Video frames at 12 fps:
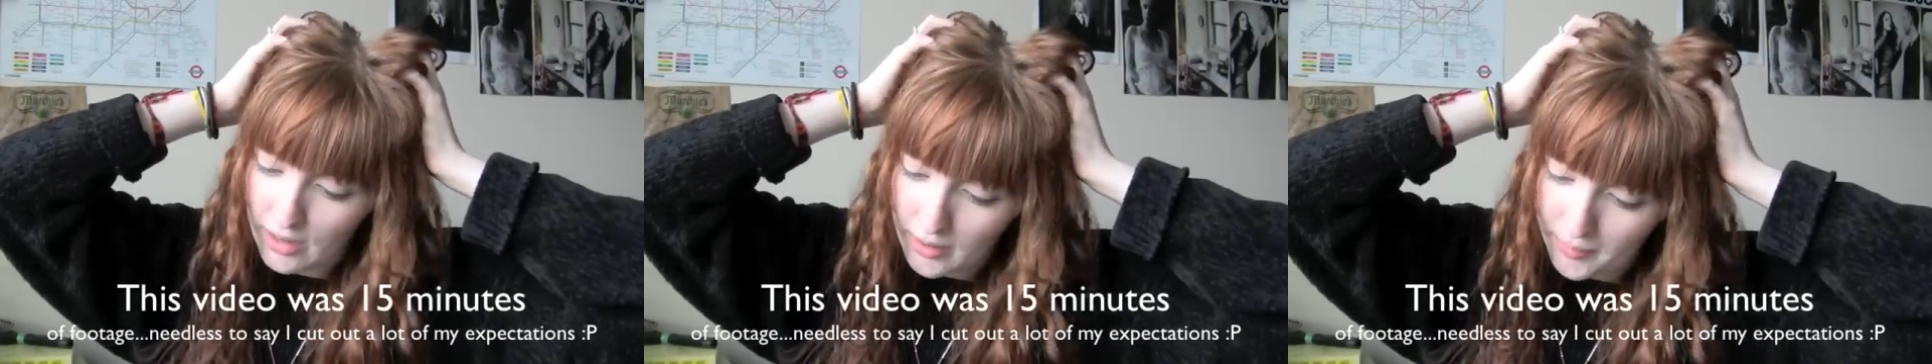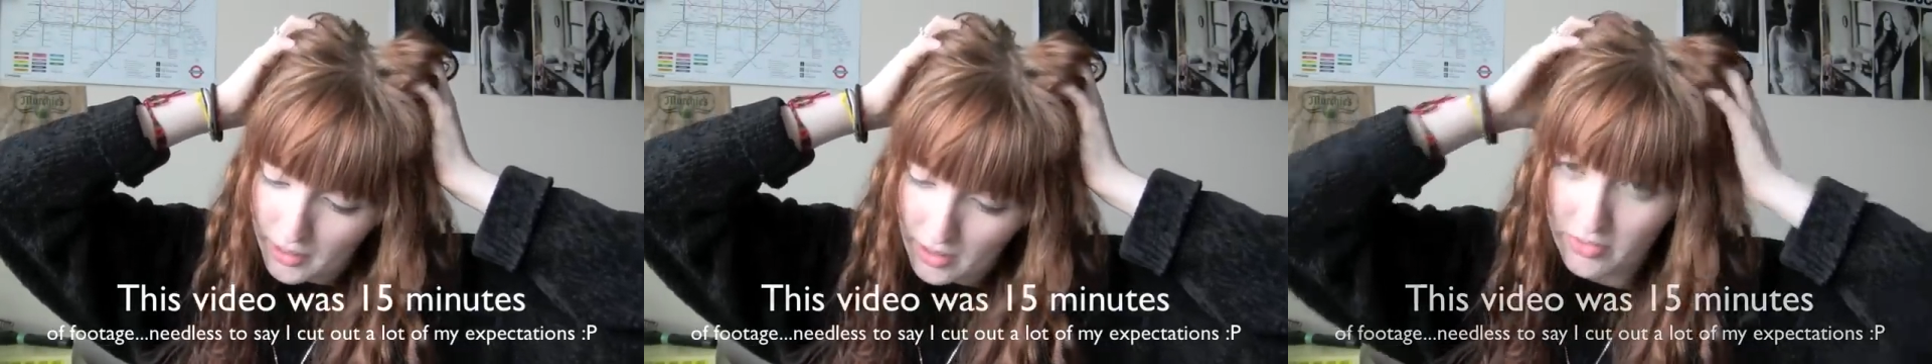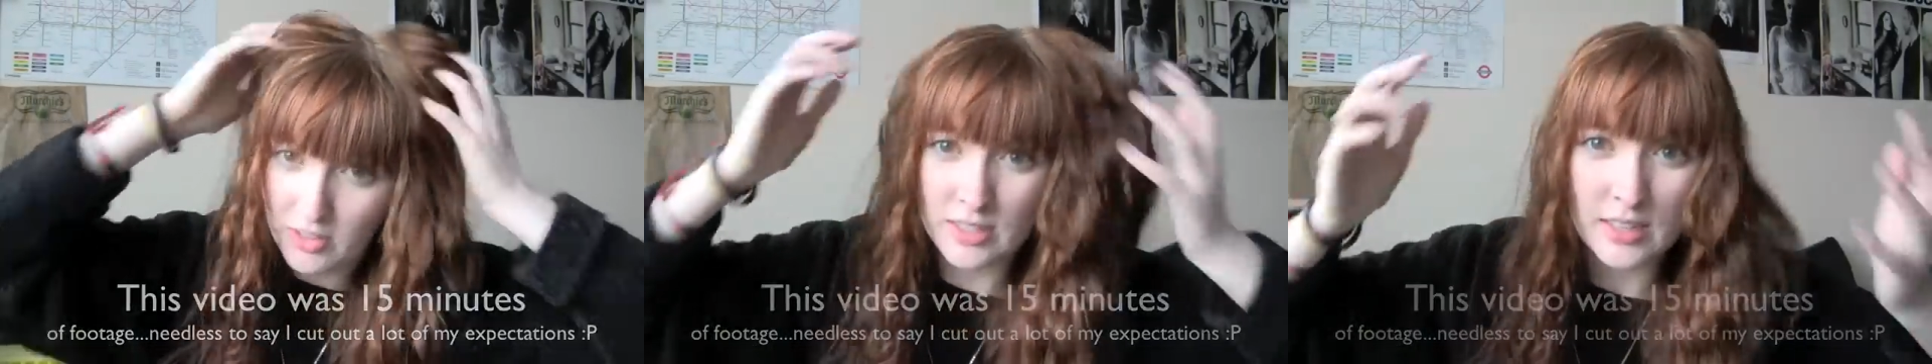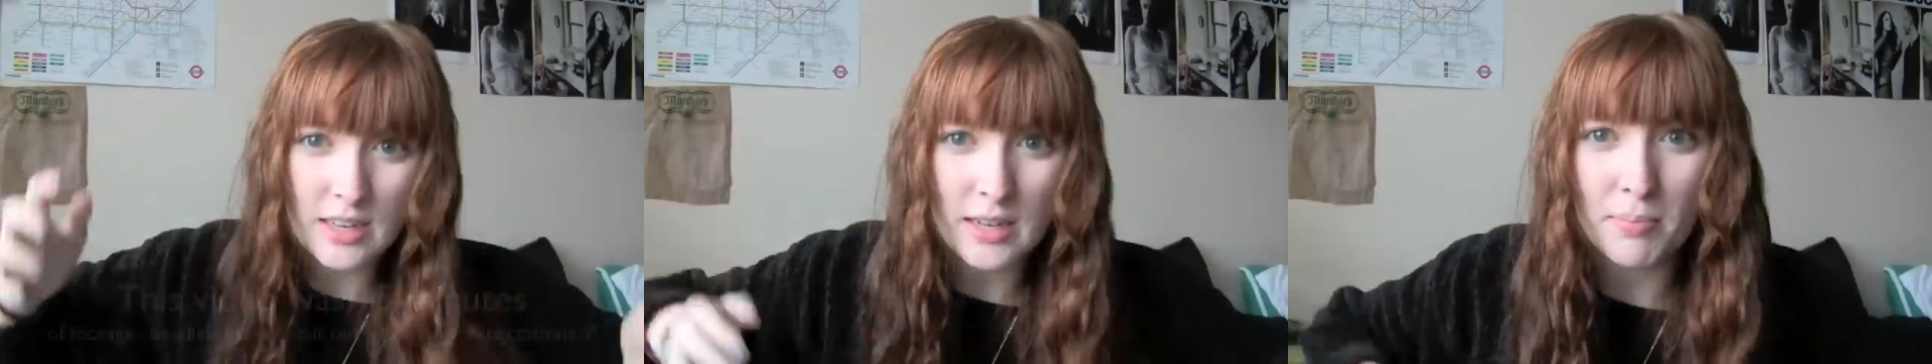I'll have to
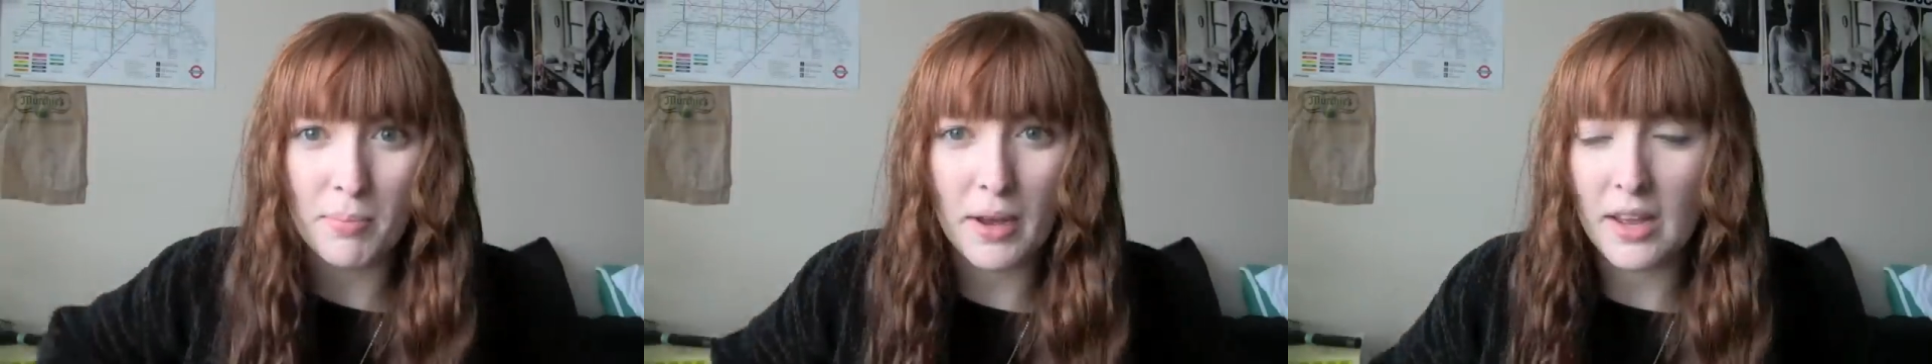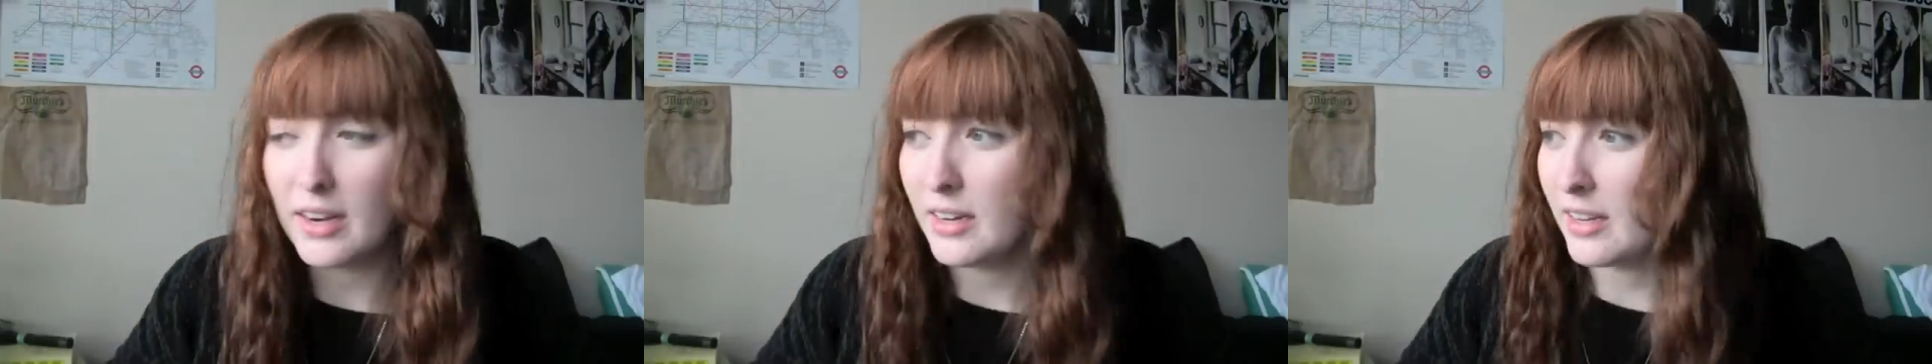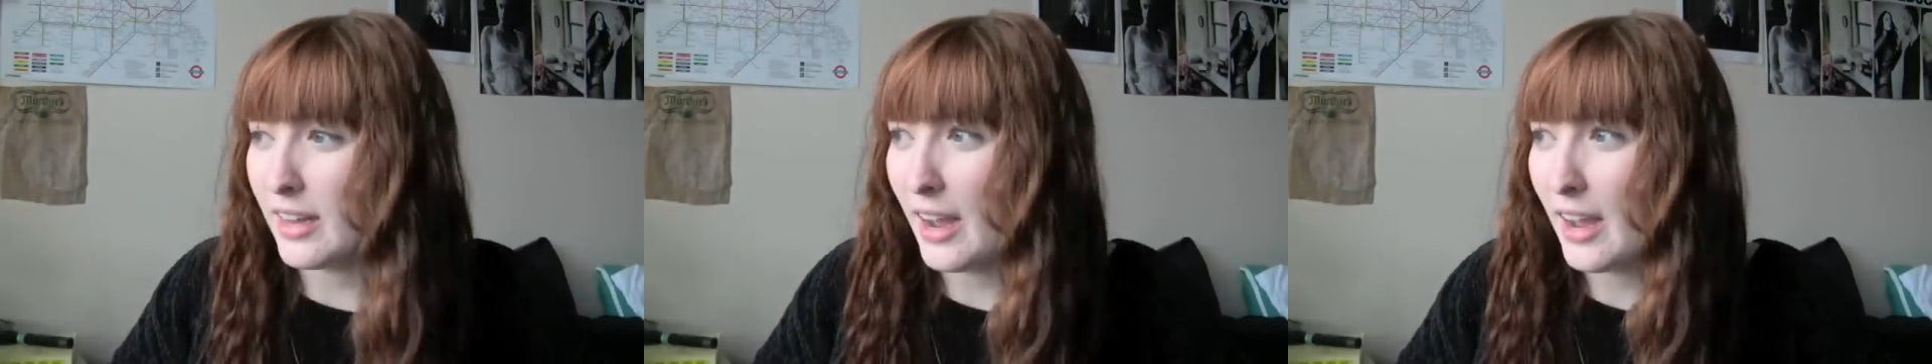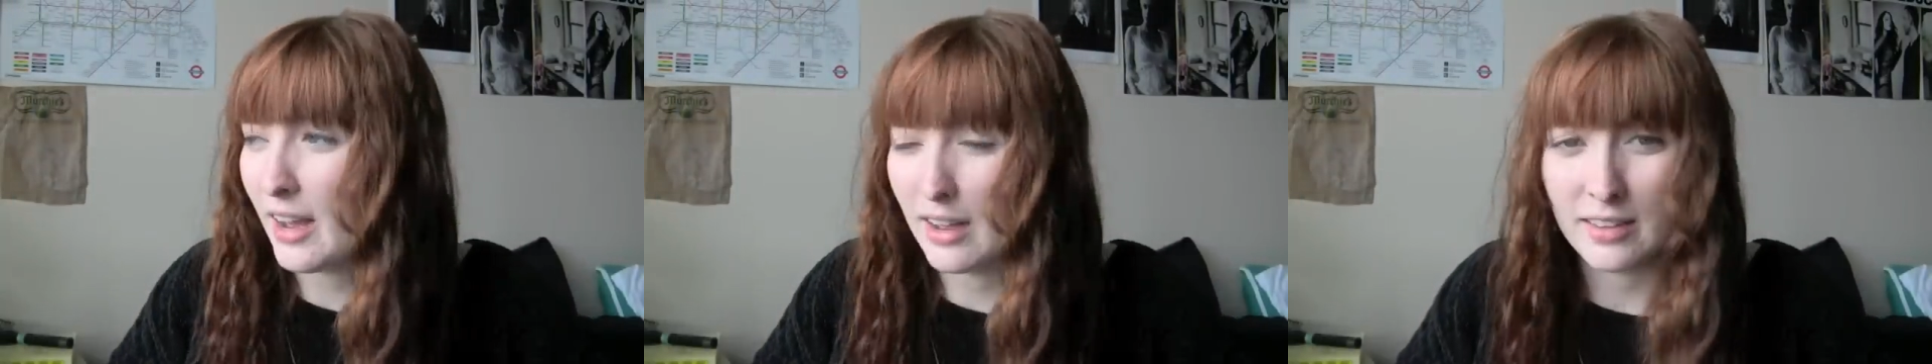see, but
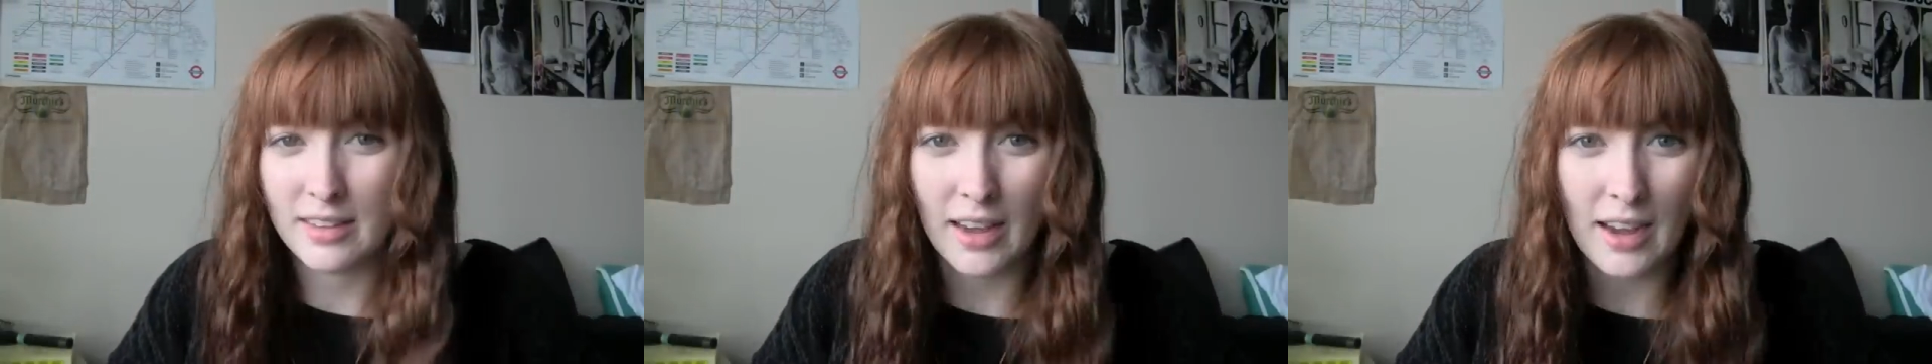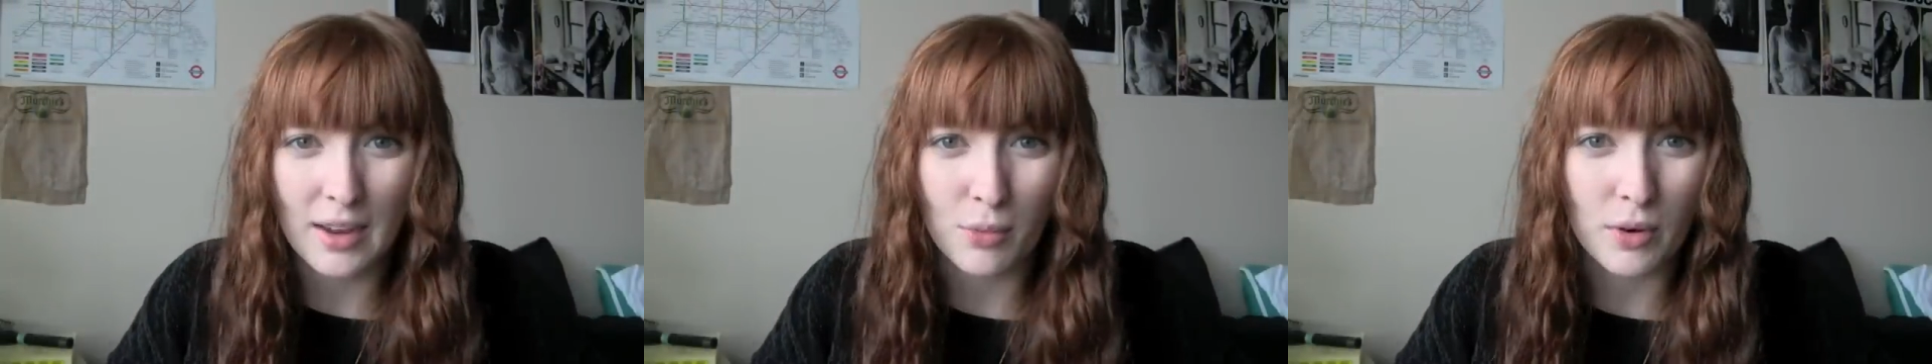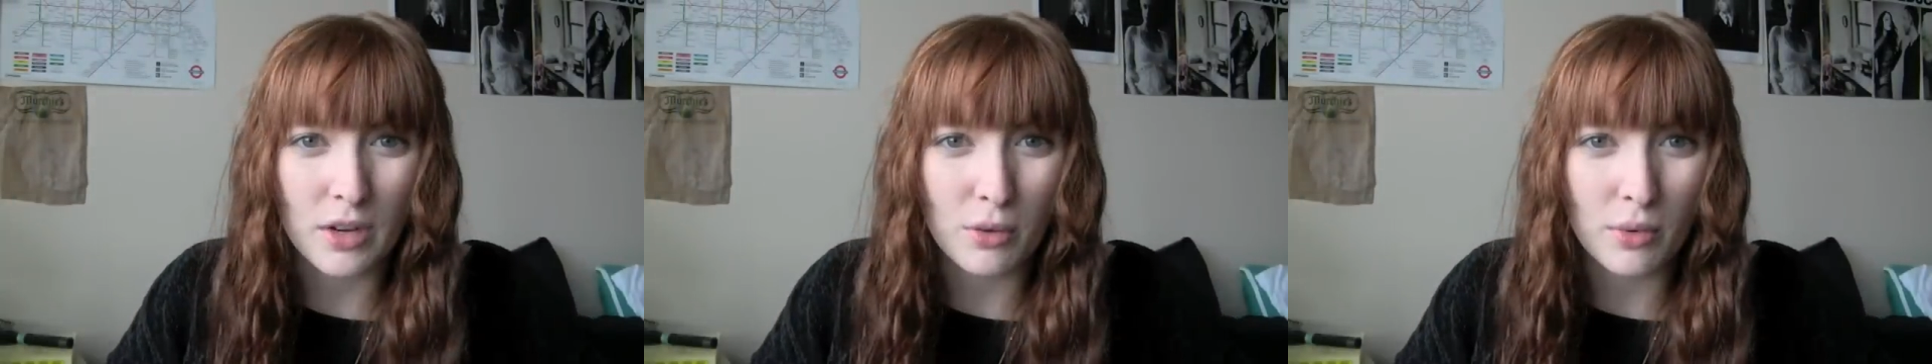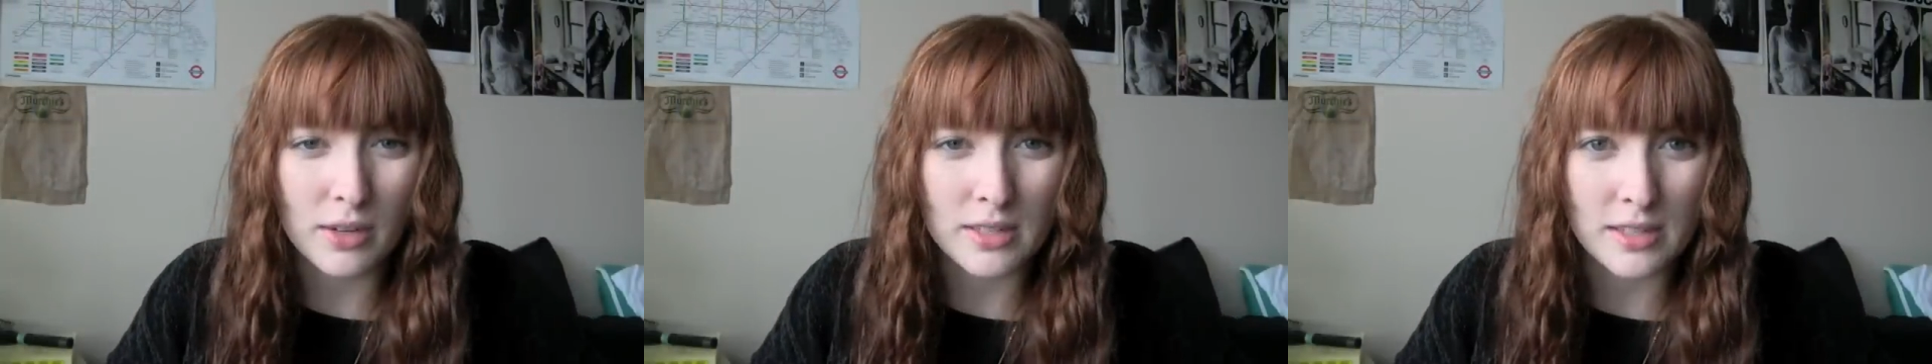yeah, what do
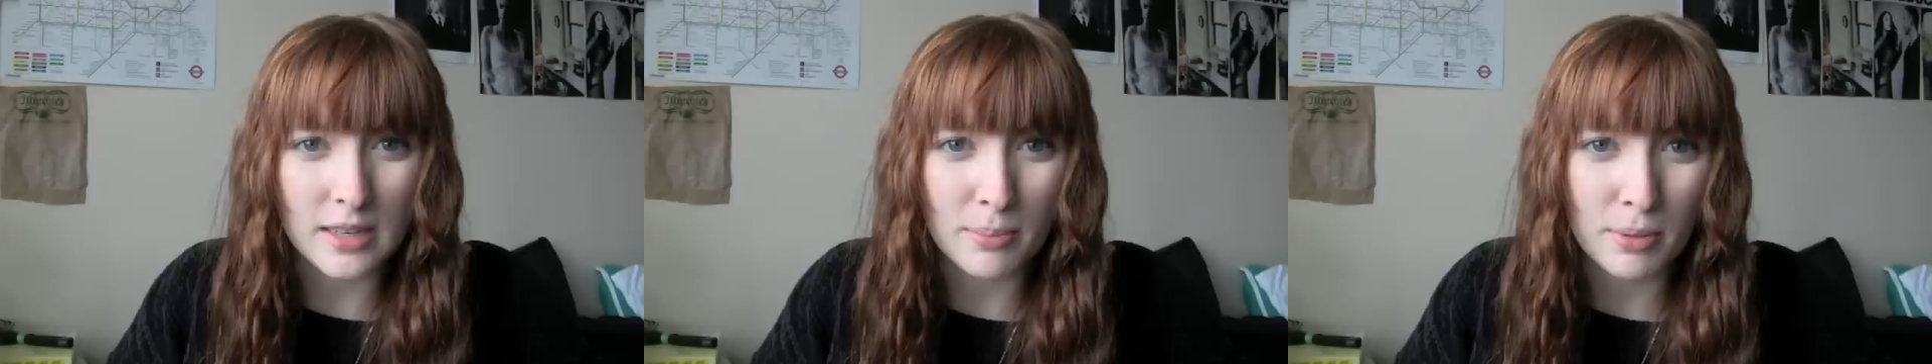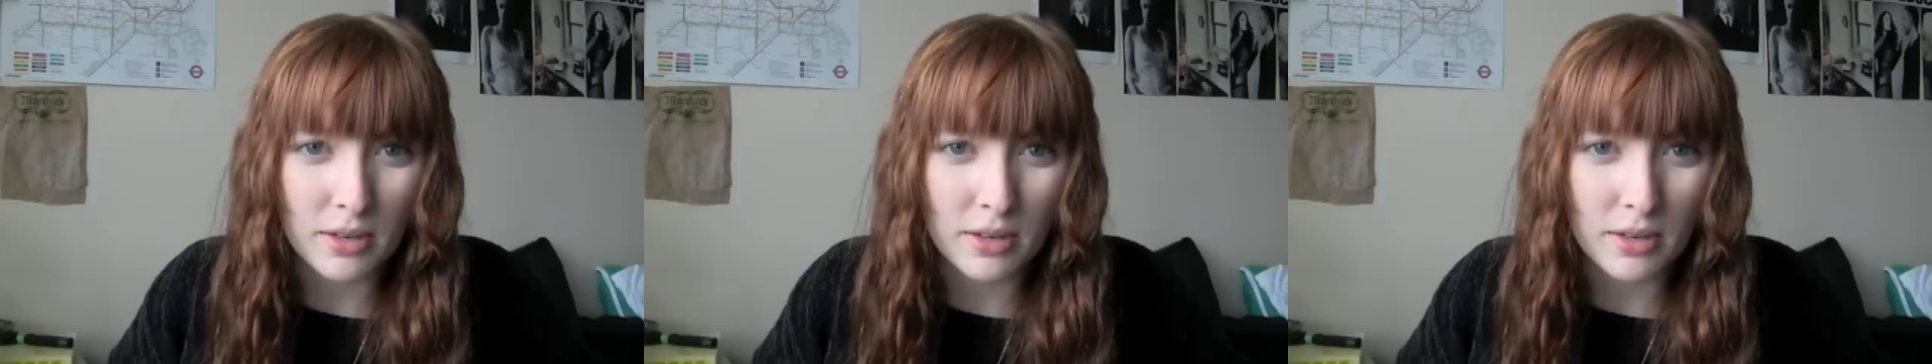you want to see?